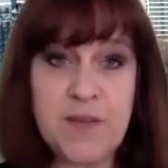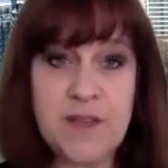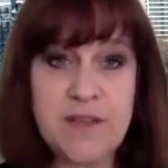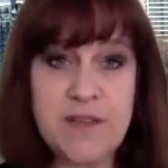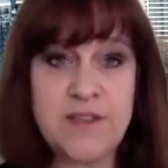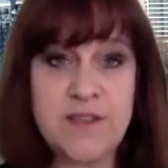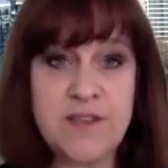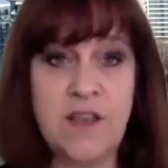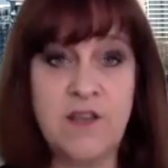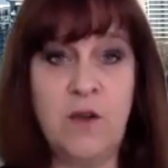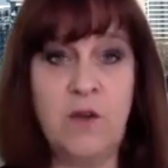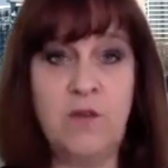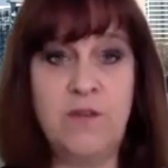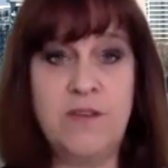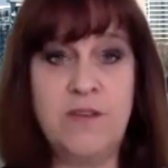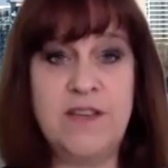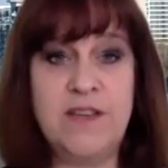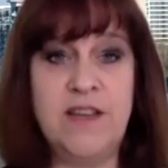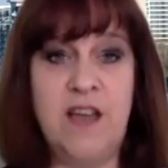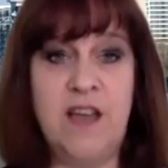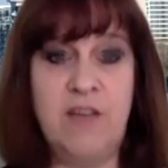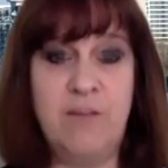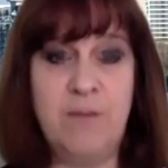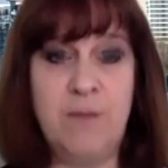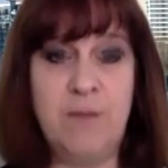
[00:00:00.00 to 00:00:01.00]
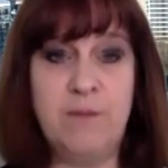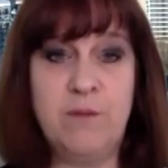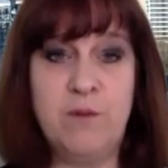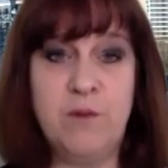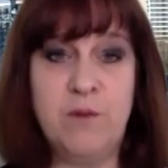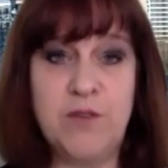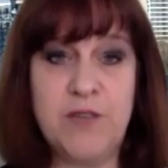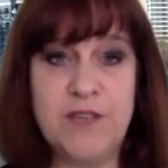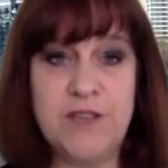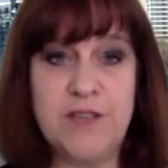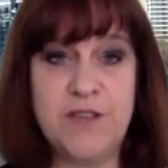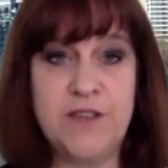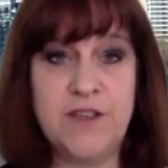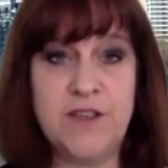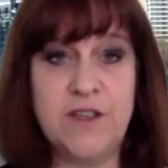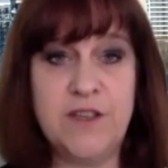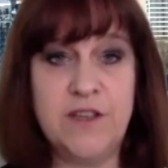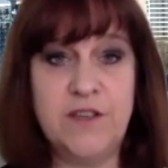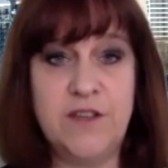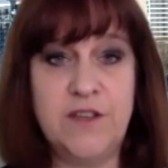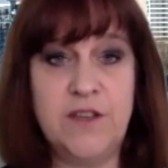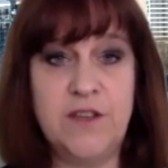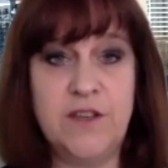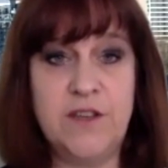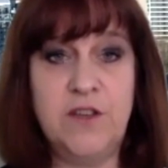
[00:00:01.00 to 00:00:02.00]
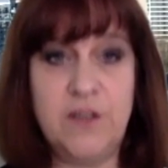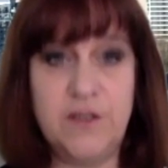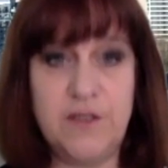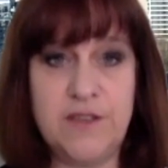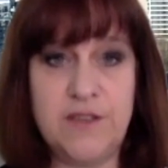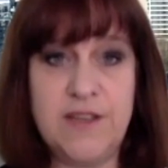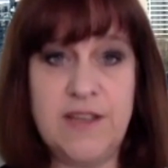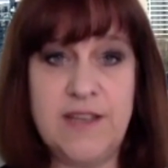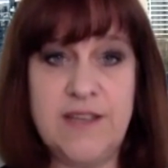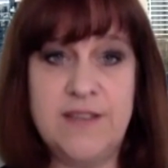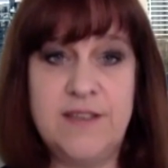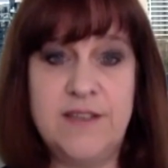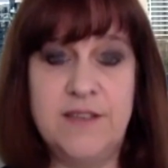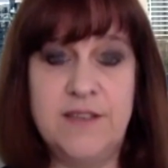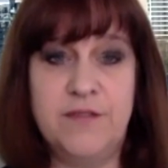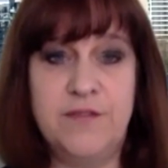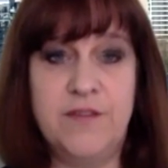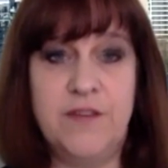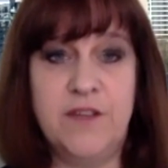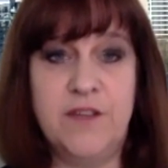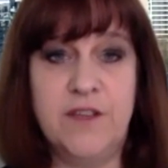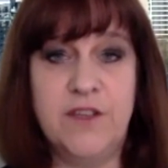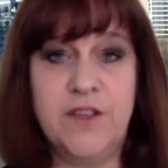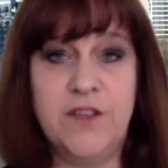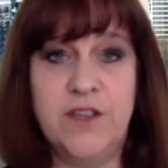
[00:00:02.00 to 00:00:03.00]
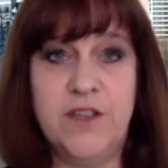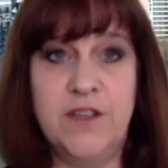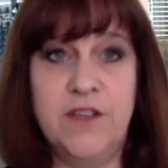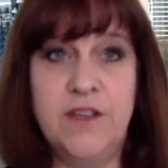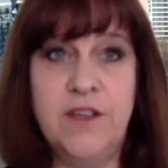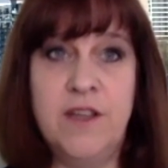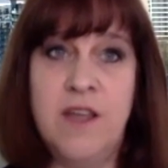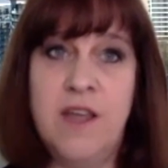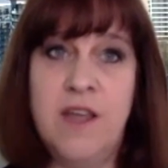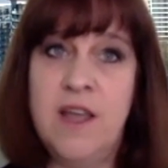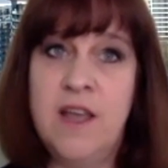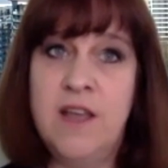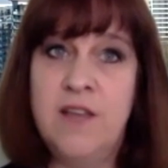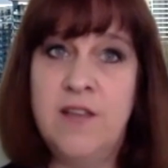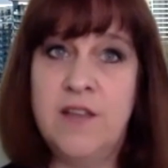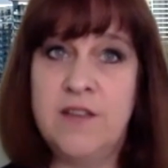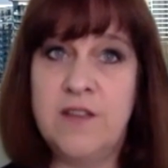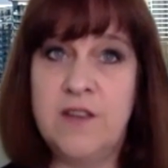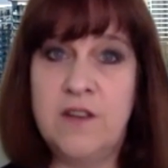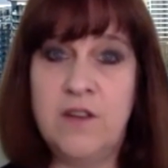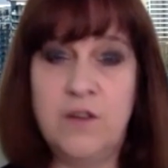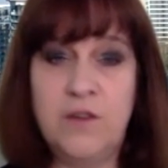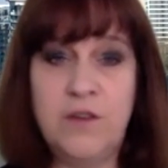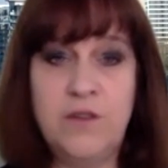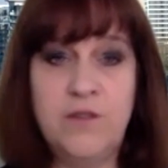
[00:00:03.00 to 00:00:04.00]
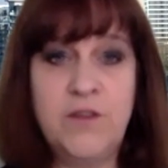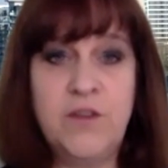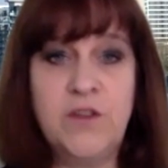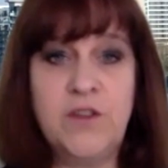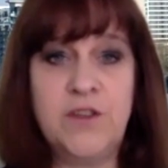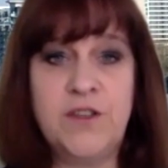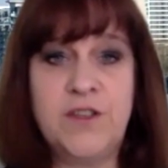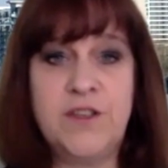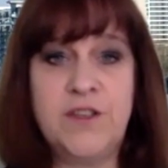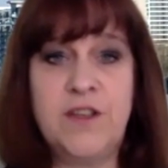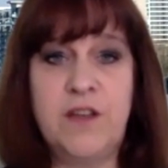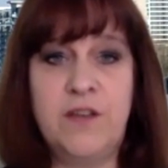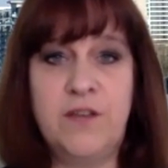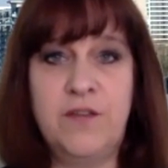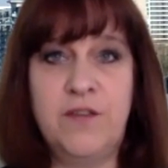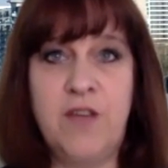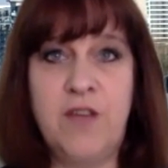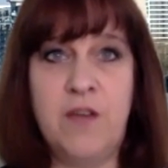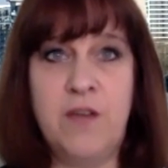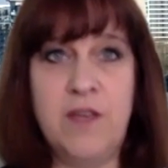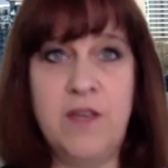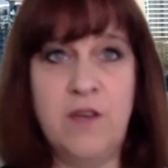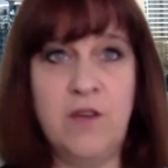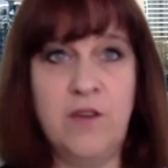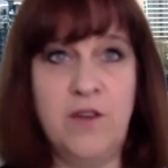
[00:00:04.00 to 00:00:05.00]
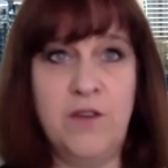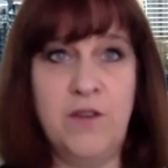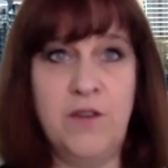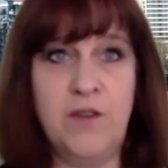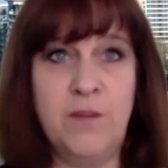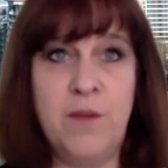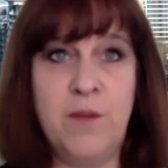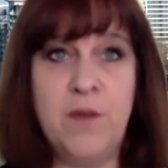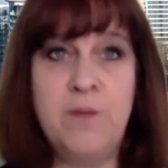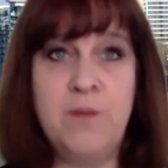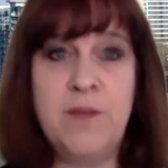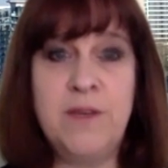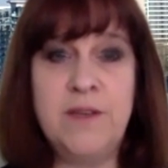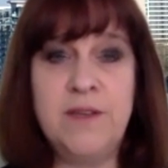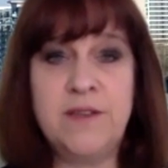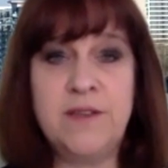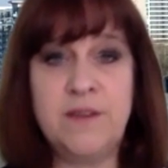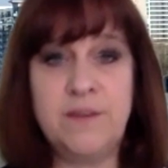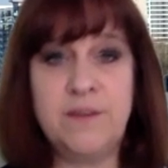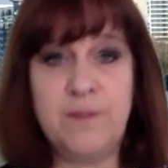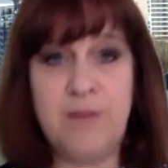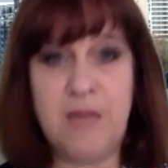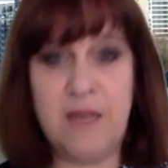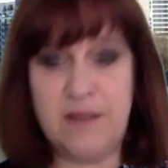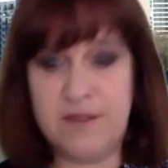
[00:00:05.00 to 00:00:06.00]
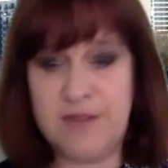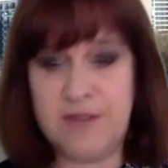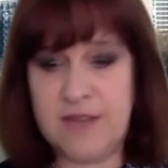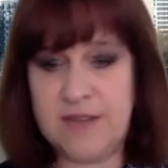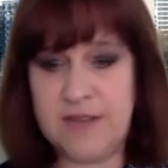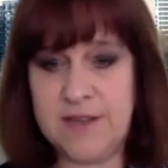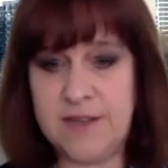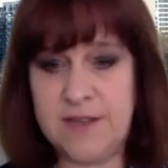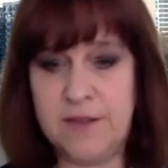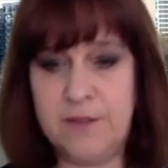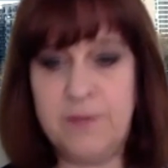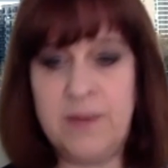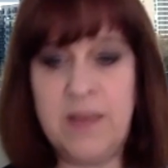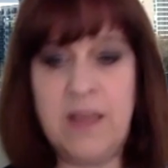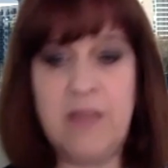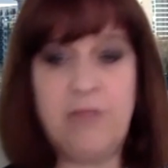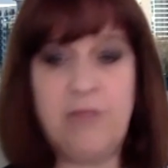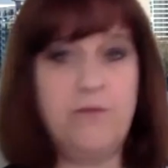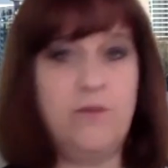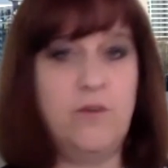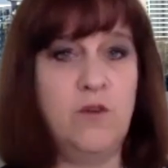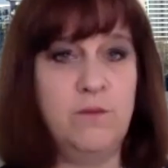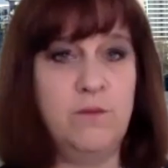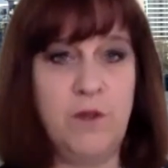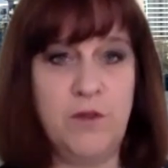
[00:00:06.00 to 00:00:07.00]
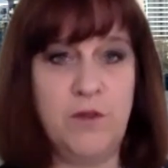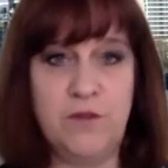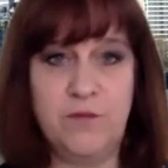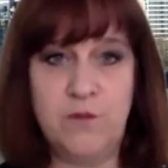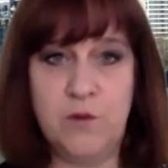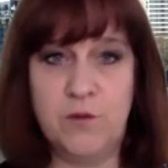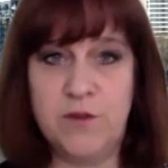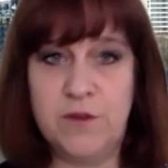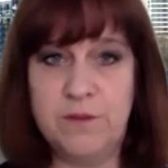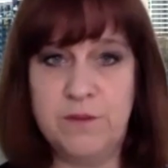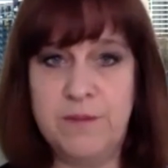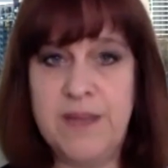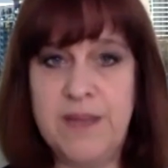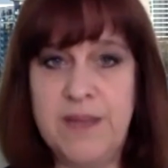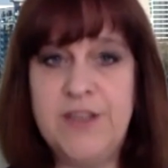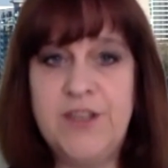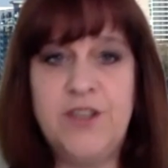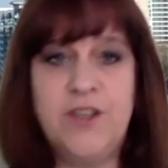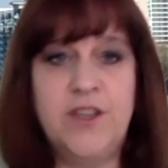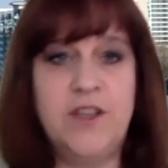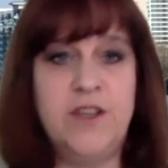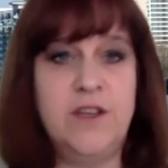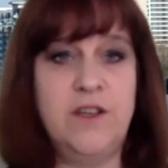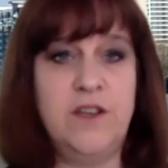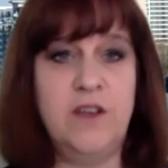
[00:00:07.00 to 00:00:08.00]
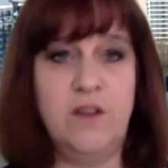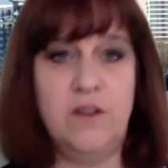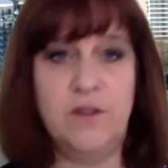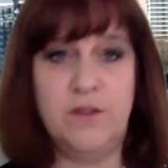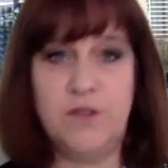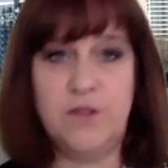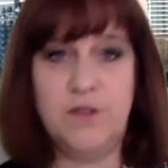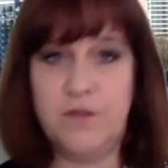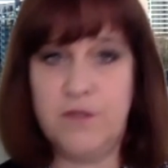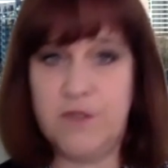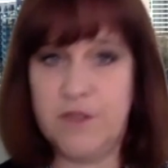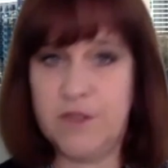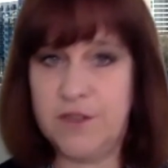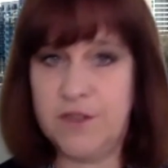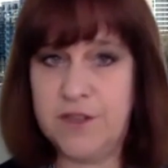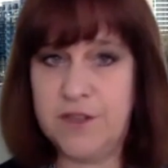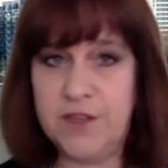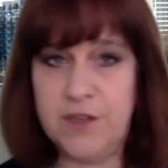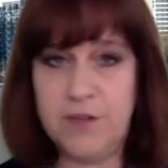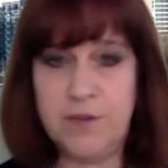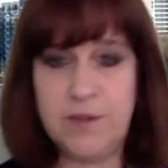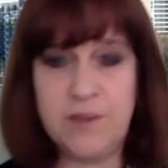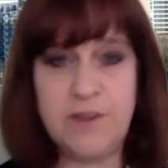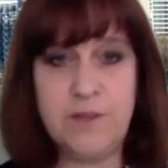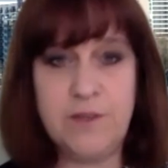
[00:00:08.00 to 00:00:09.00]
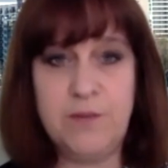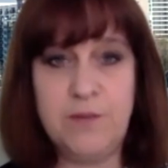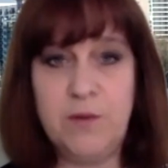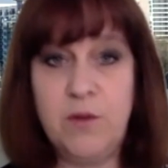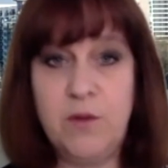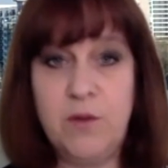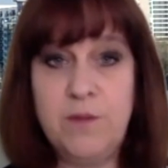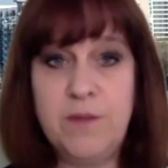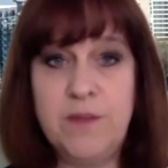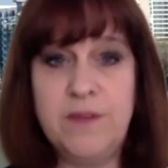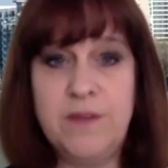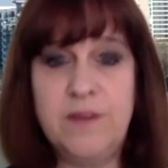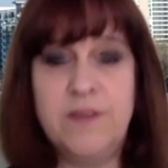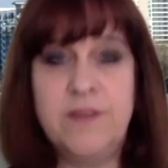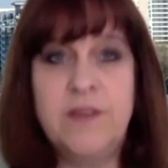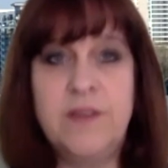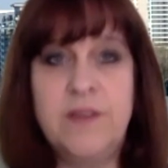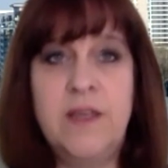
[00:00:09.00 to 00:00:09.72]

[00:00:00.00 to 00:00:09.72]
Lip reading: So obviously I've been brought in to look at the testing function. There's a lot of good stuff going on at the moment about testing the platform, a lot of automation, lots of continuous deployment.